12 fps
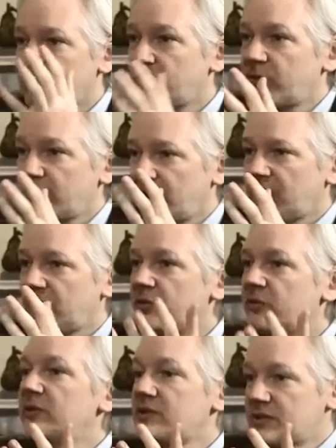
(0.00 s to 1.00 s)
there was a
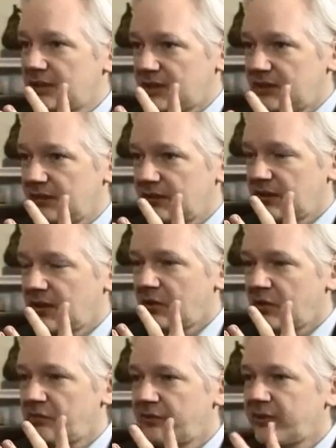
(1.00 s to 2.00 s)
unity
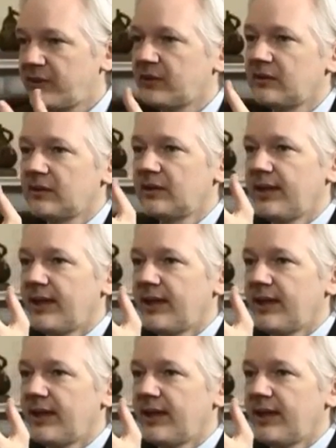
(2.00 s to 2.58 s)
of the